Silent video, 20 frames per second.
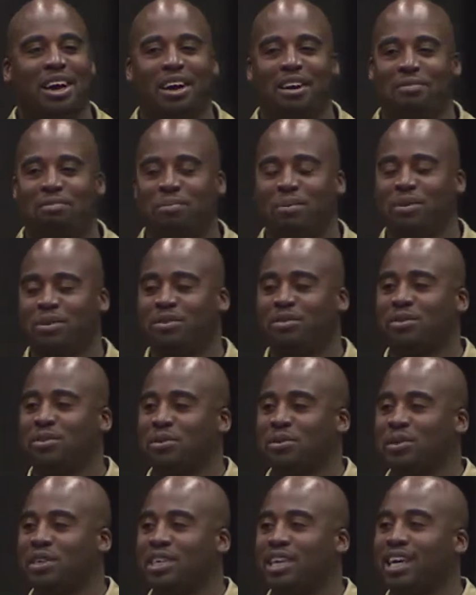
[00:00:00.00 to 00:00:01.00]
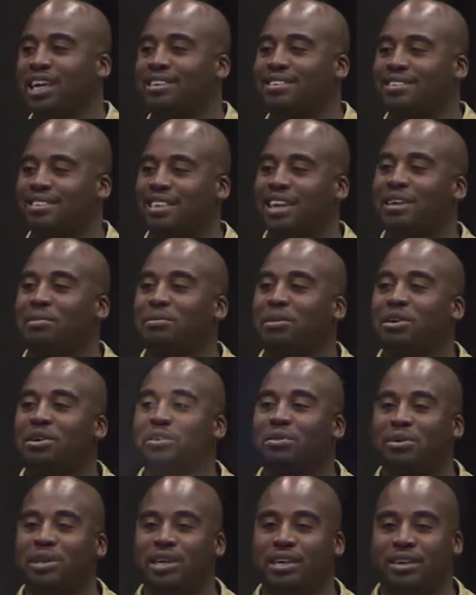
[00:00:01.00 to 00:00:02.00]
of pursuing a STEM
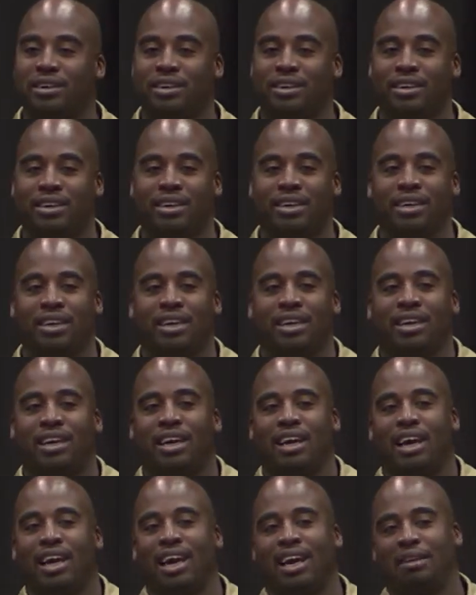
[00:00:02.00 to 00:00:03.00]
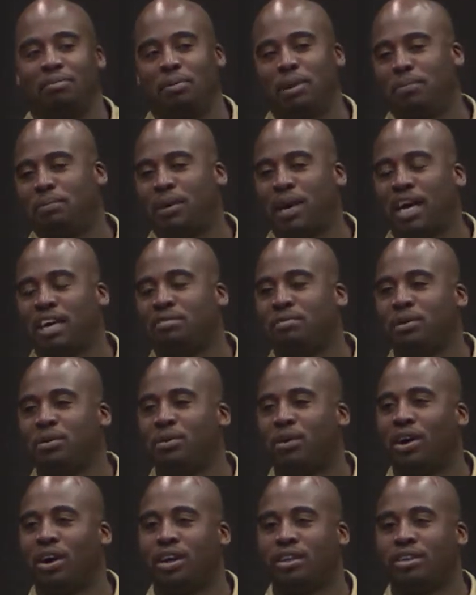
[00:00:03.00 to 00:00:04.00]
career. And people ask me
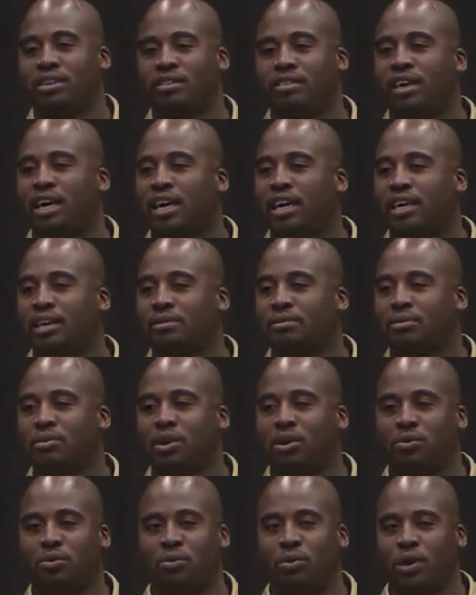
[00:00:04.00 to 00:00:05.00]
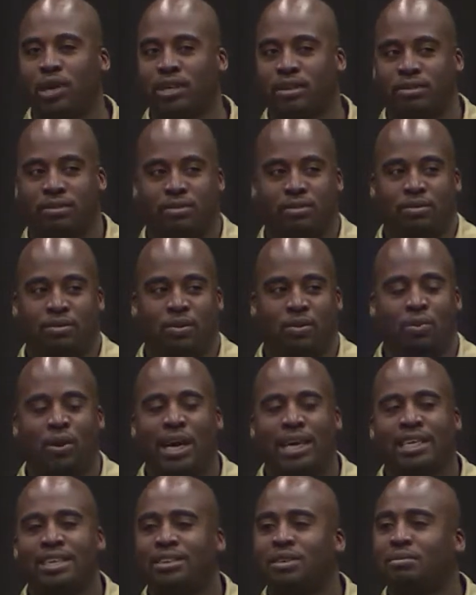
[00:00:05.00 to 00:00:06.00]
all the time, well, what, why
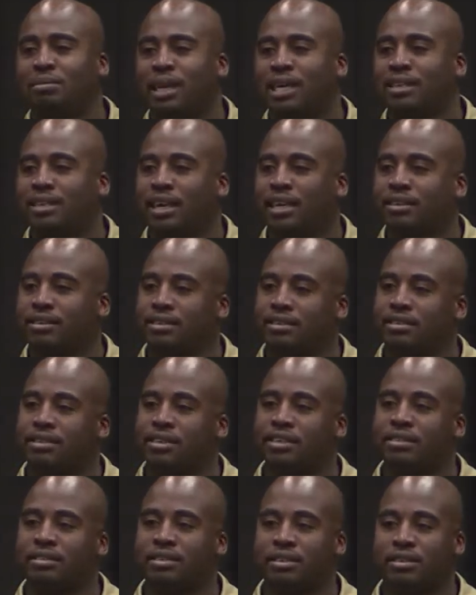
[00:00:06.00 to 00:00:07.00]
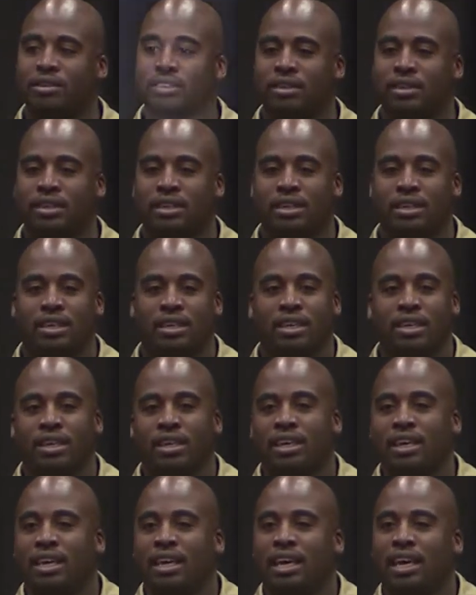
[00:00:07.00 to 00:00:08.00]
did you make that decision?
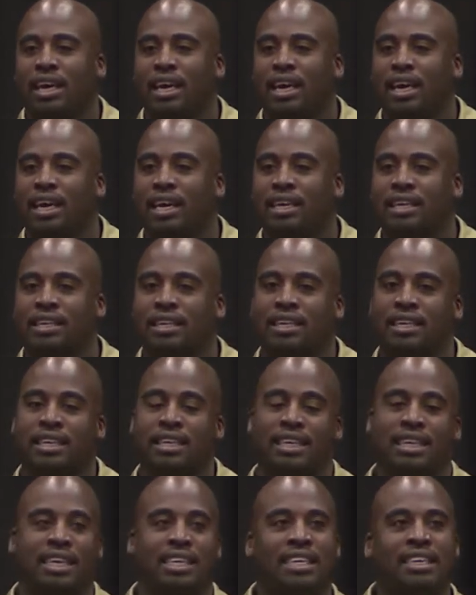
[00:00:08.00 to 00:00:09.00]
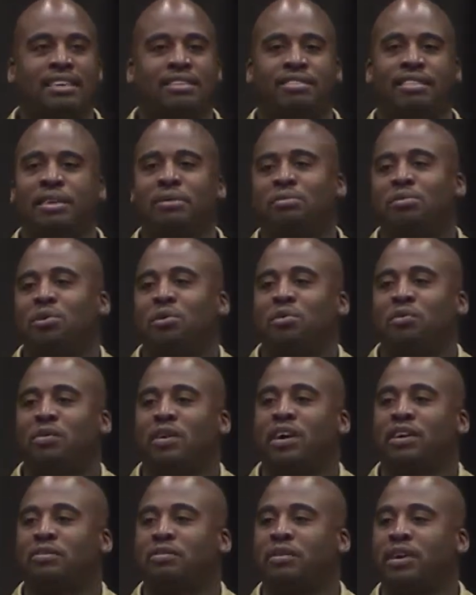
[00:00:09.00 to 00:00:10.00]
And it didn't seem too
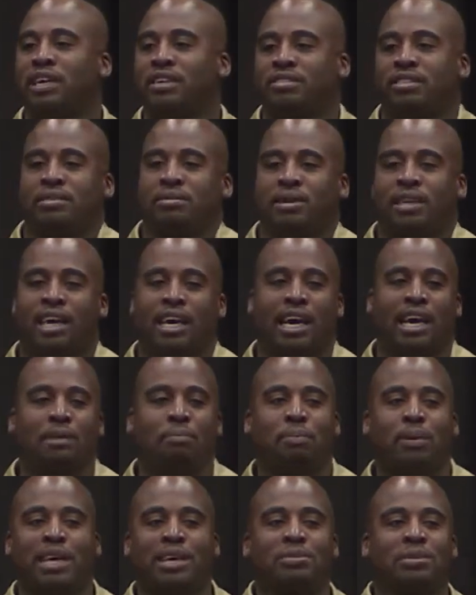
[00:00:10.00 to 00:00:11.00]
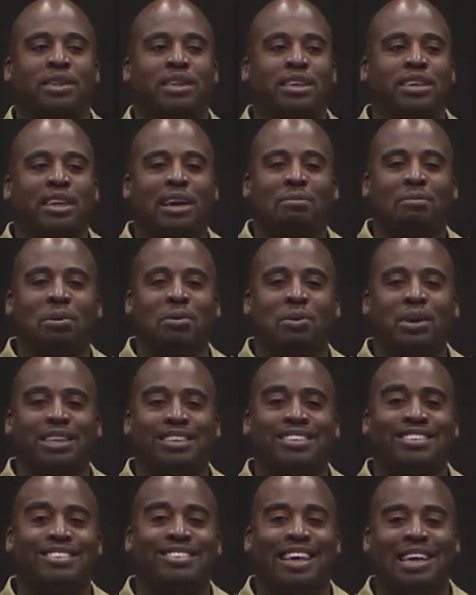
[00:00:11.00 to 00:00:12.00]
far-fetched. I mean, I played with the number one
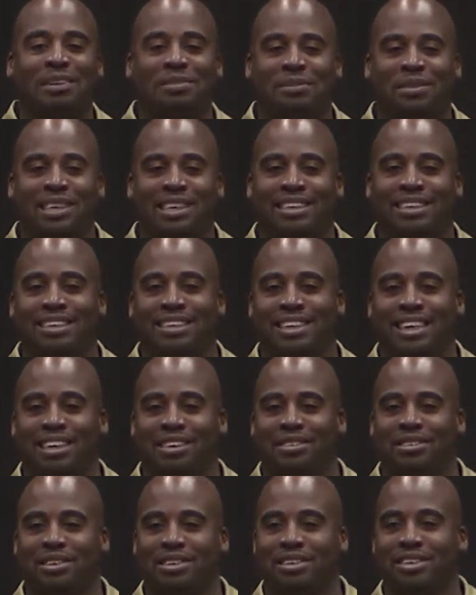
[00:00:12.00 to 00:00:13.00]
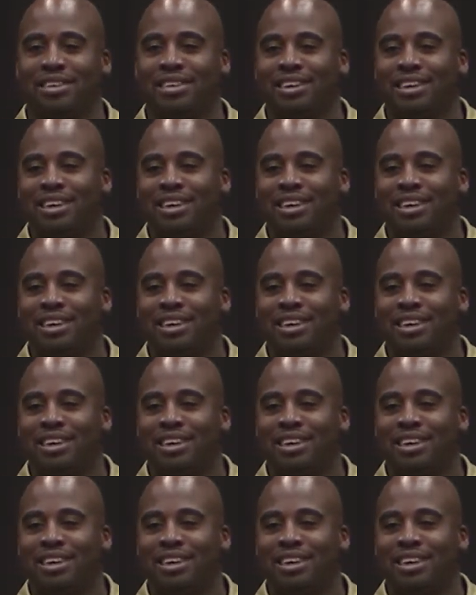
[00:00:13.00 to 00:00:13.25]
safety in the nation,